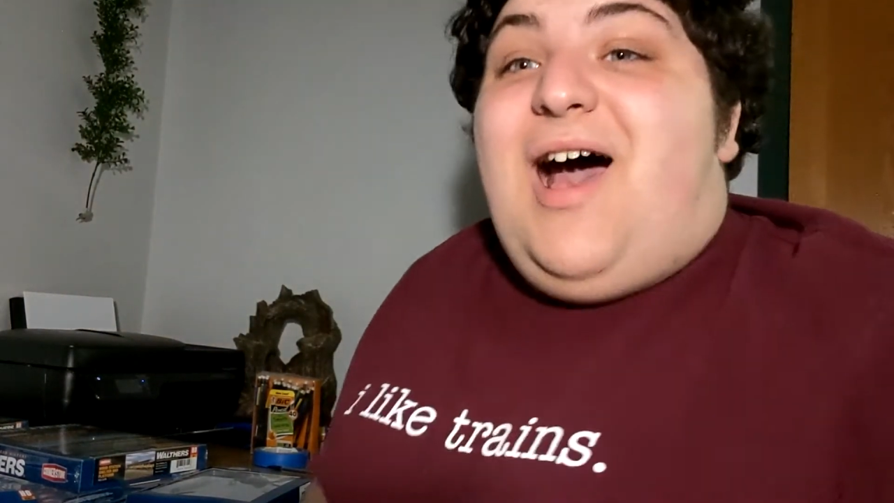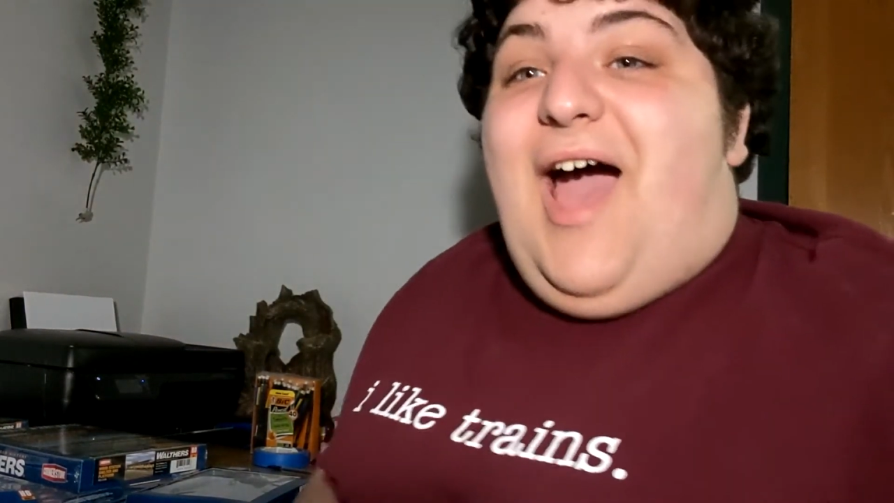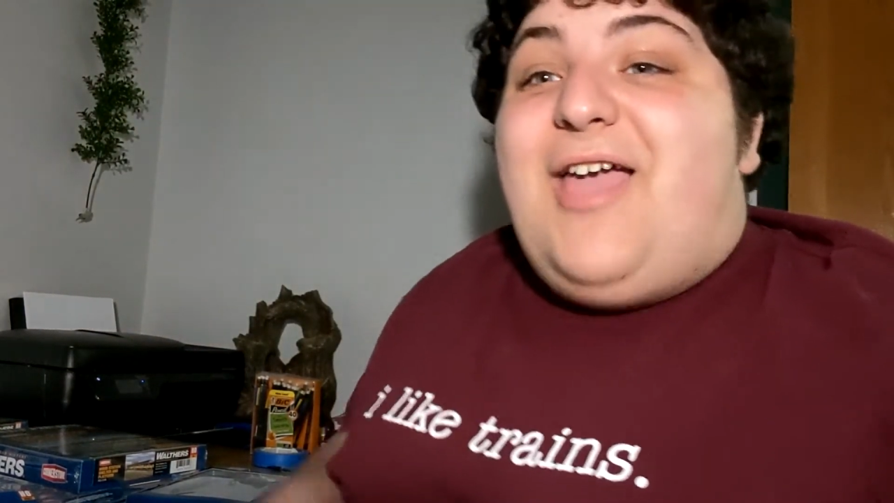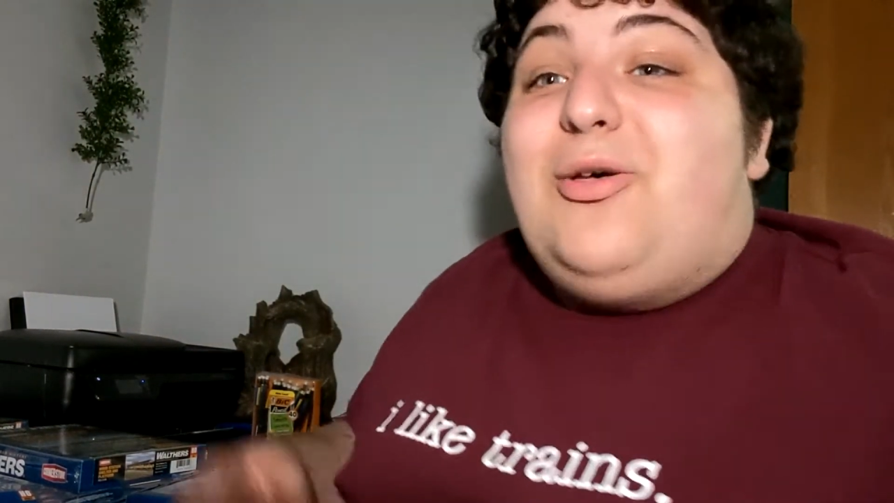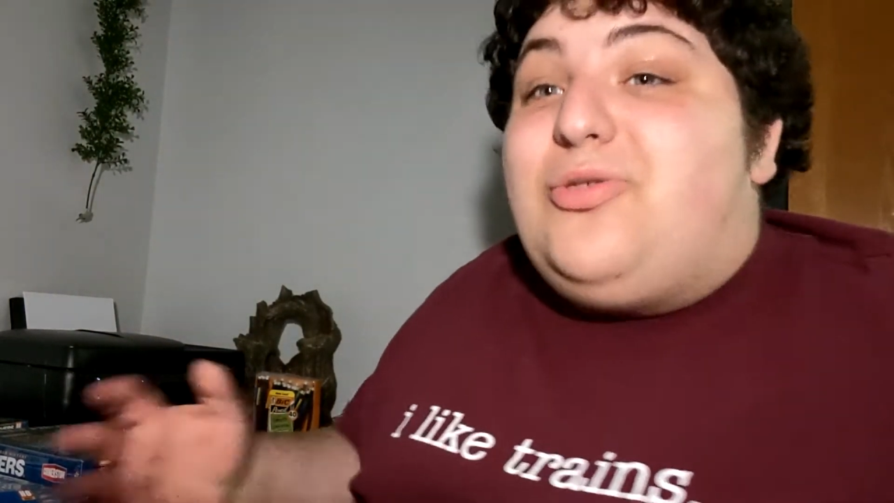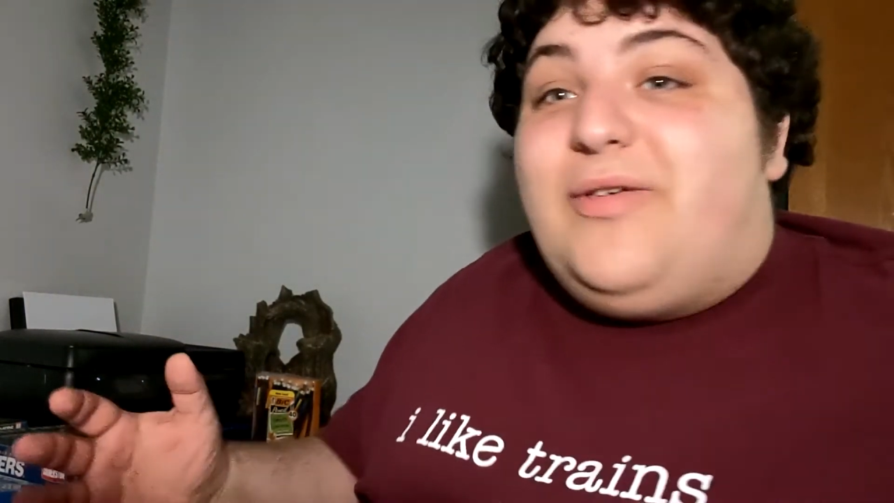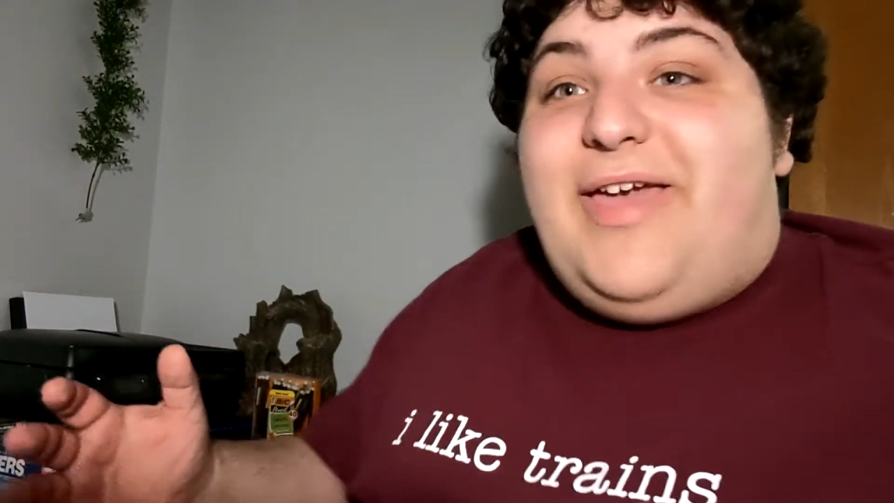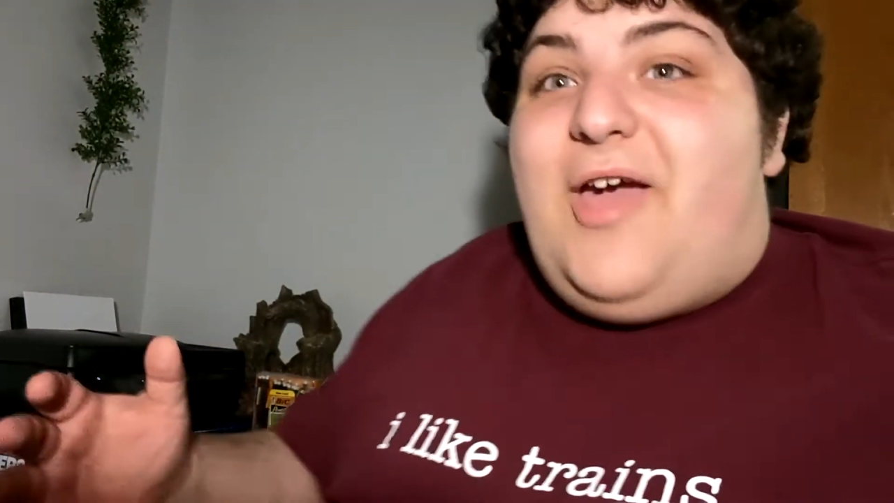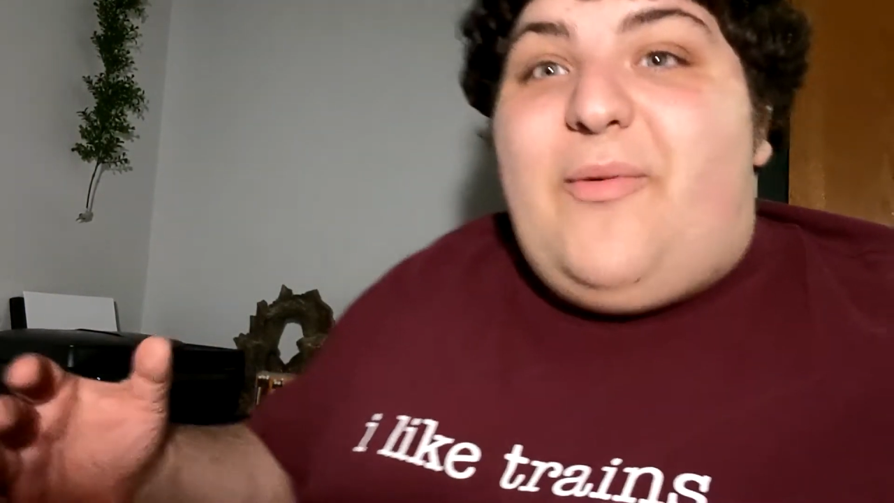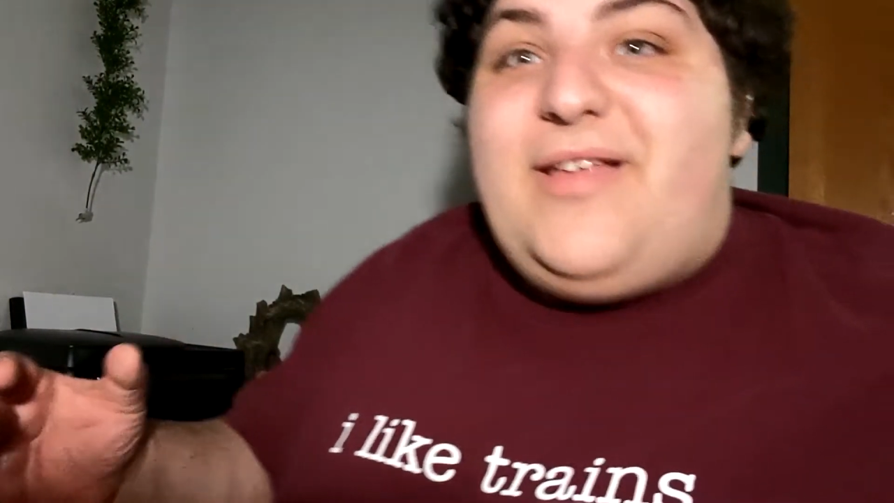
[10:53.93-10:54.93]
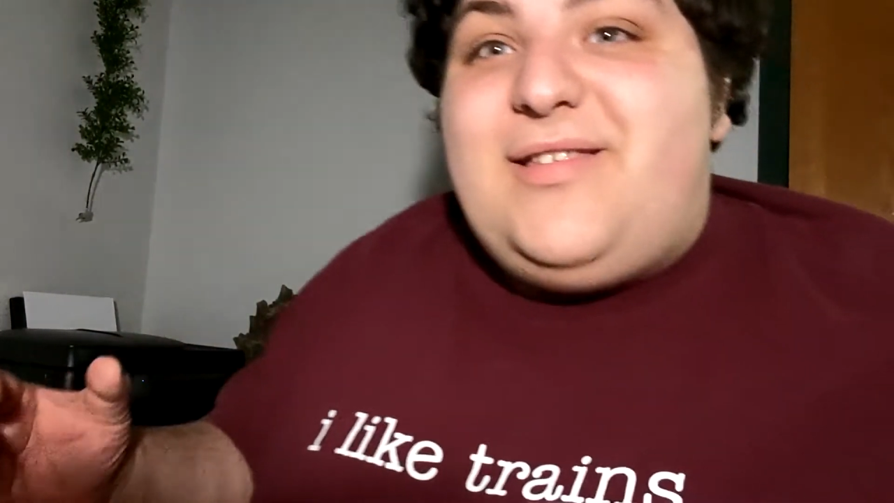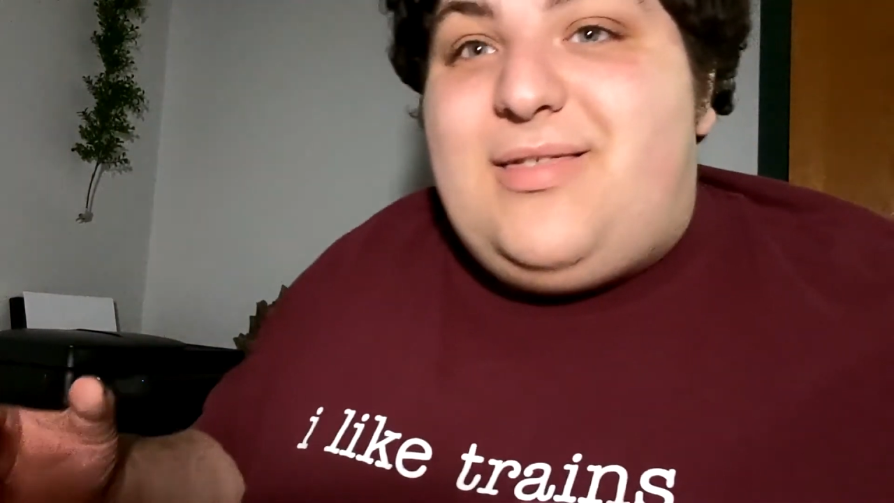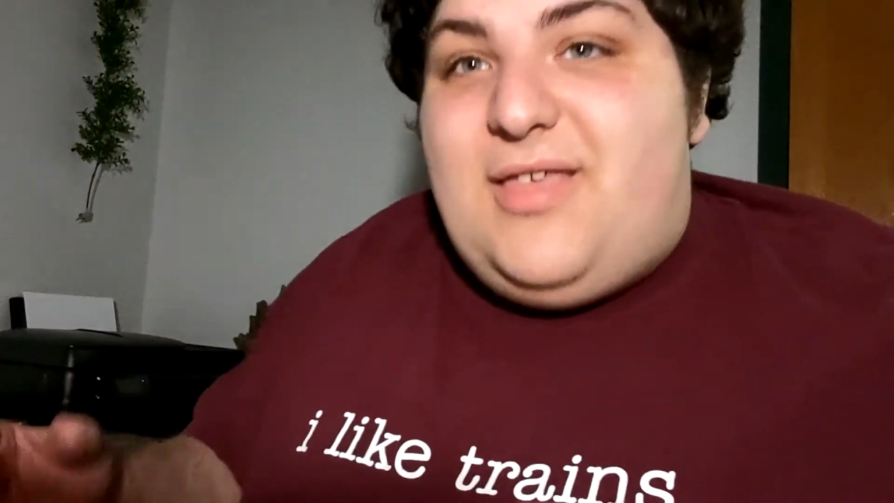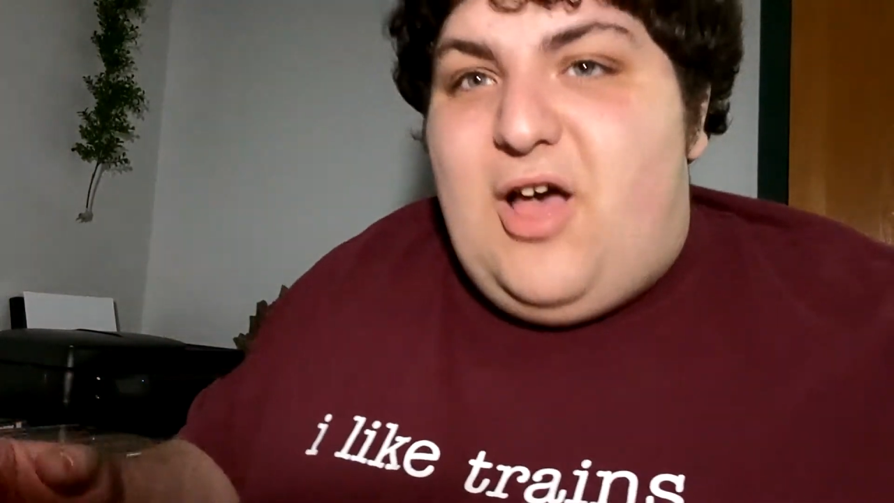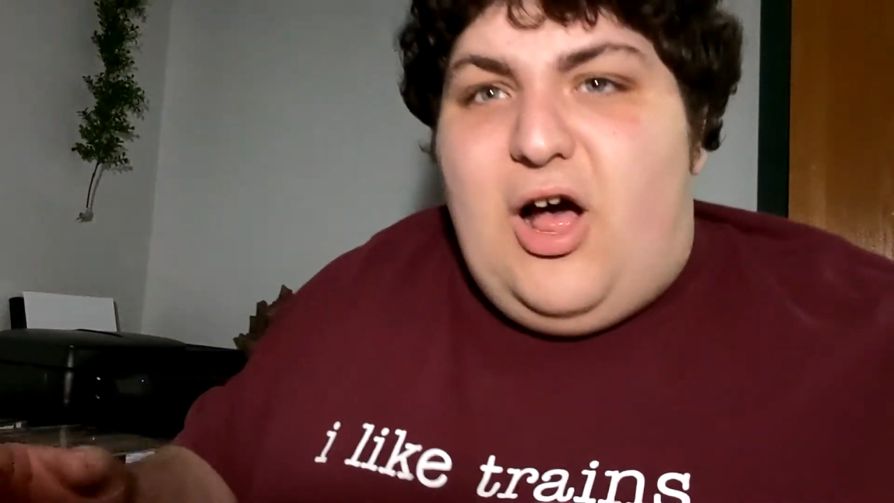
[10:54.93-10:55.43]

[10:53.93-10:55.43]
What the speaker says: I also can't wait to see